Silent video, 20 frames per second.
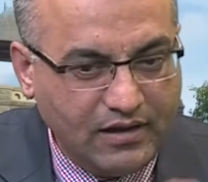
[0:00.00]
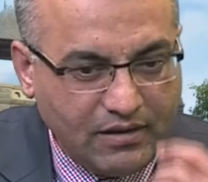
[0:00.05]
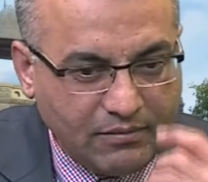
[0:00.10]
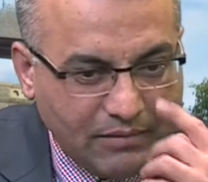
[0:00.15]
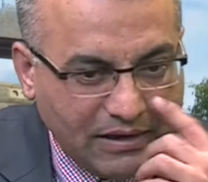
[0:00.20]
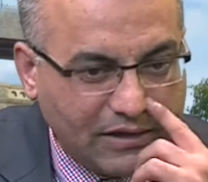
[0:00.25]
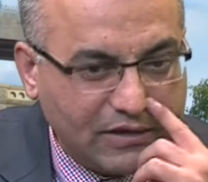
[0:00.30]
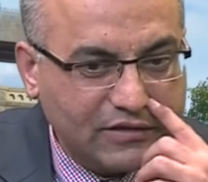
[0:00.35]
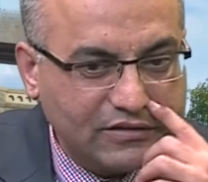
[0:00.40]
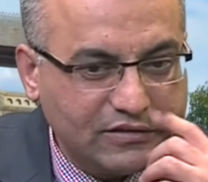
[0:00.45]

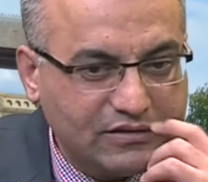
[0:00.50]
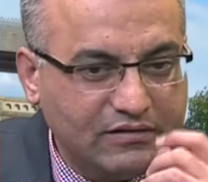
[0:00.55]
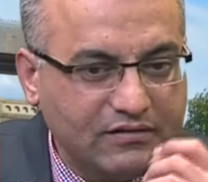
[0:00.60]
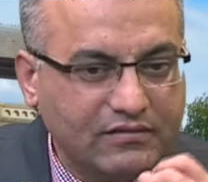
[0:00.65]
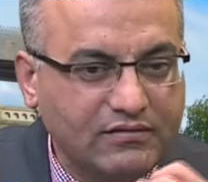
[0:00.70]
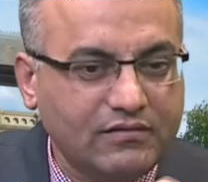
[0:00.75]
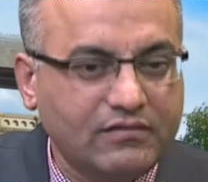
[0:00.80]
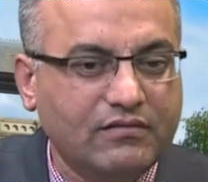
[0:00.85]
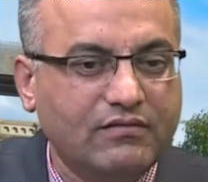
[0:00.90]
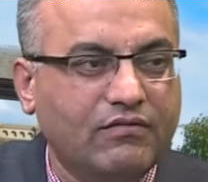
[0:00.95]
because
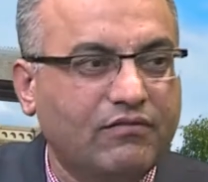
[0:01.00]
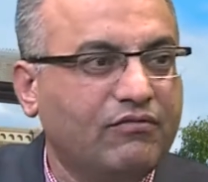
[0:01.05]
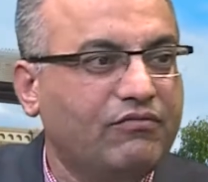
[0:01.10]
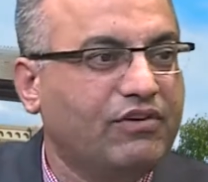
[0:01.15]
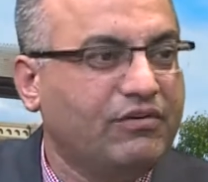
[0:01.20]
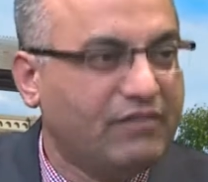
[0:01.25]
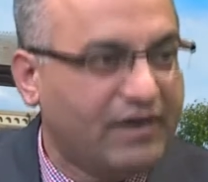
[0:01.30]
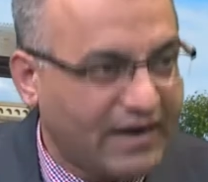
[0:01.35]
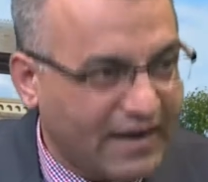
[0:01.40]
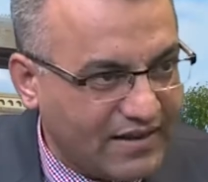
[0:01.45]

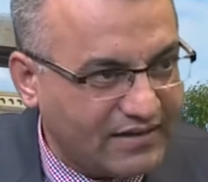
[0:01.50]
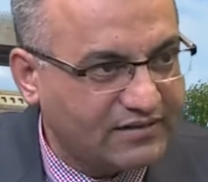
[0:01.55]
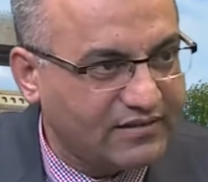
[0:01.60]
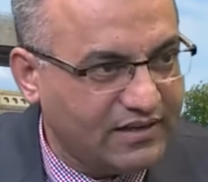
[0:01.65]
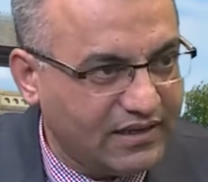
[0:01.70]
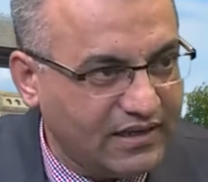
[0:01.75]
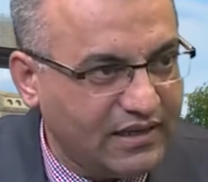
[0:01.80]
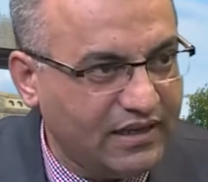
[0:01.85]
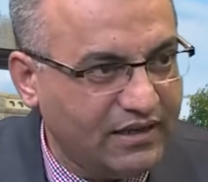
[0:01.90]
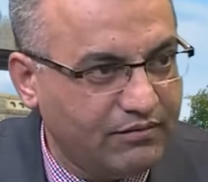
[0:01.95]
we were
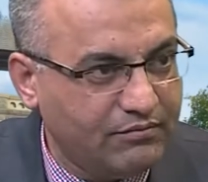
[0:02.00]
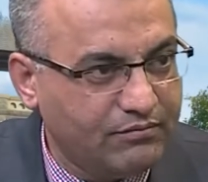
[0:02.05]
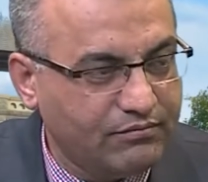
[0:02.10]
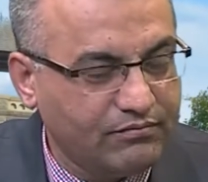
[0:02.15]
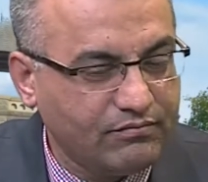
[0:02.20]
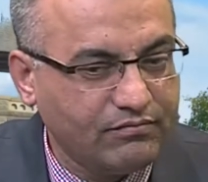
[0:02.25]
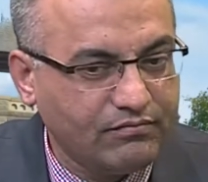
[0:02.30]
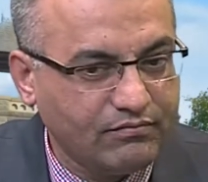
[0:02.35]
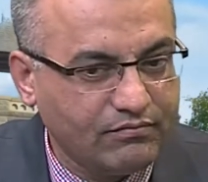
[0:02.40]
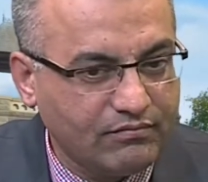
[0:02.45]
asking him
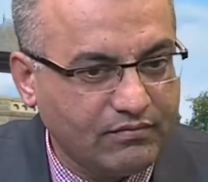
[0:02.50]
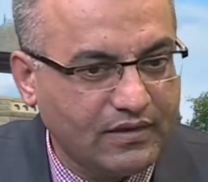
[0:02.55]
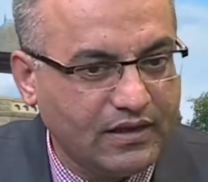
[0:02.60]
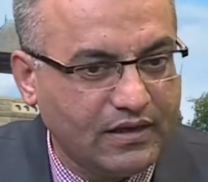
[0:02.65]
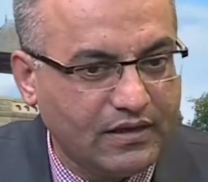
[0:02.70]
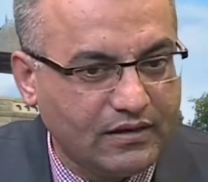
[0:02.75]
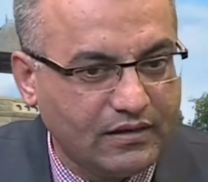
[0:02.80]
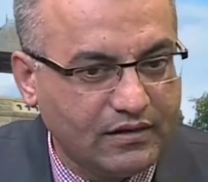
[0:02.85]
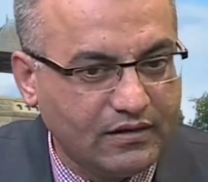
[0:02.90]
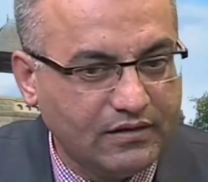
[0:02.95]

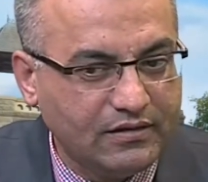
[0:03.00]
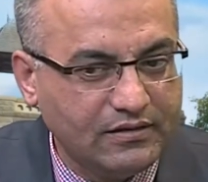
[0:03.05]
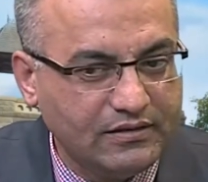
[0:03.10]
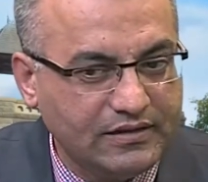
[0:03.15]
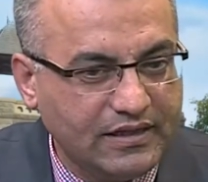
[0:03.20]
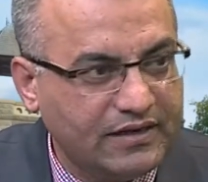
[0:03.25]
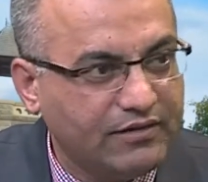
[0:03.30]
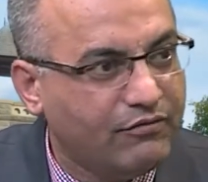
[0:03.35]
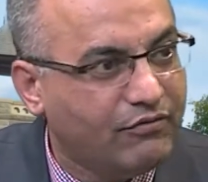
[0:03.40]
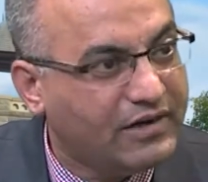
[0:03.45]

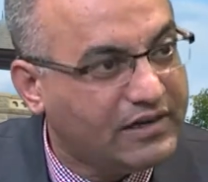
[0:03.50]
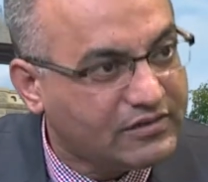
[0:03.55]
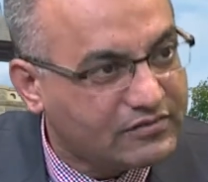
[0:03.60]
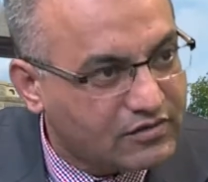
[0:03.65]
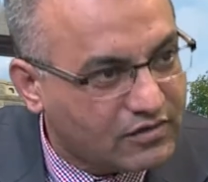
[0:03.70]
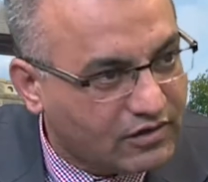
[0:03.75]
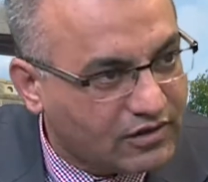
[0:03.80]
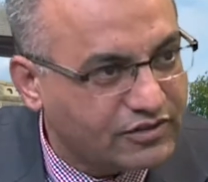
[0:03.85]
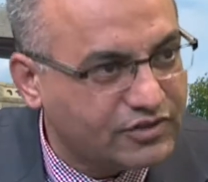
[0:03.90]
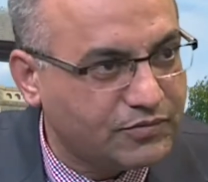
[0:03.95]
that where is
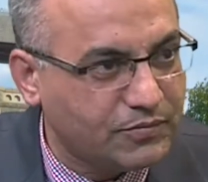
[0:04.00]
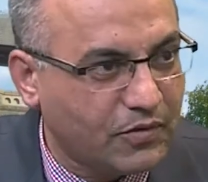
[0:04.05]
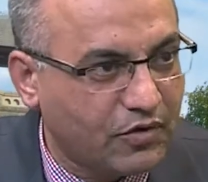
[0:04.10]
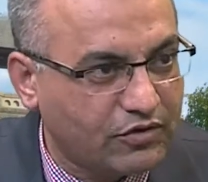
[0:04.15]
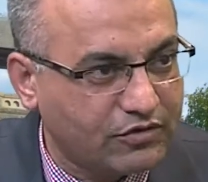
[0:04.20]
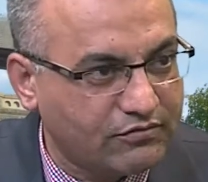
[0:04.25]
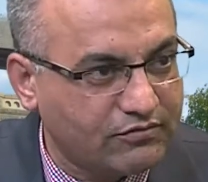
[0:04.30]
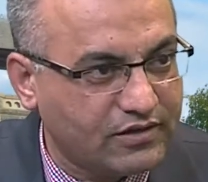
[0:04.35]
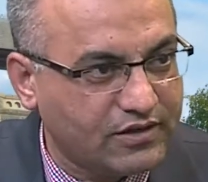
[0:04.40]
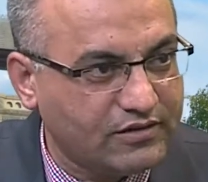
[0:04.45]
the
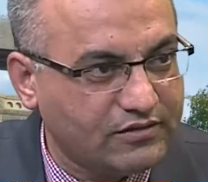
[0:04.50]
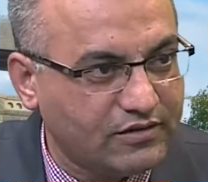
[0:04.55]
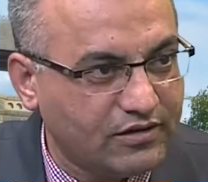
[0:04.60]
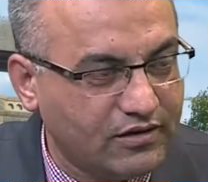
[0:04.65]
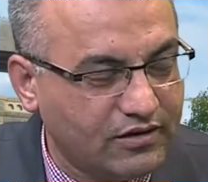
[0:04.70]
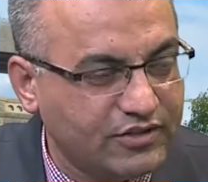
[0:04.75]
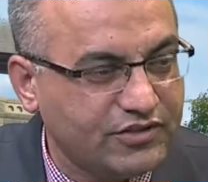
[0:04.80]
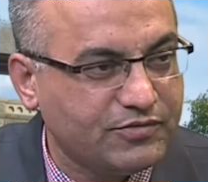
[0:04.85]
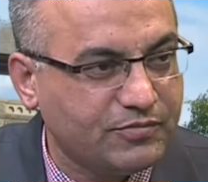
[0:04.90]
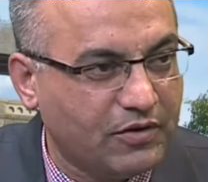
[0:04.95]
lunchbox, where is the
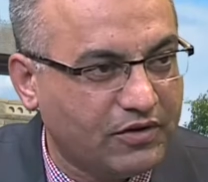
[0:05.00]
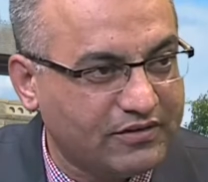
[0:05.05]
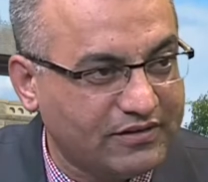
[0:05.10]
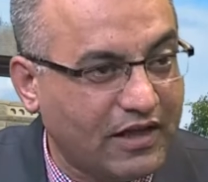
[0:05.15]
lunchbox?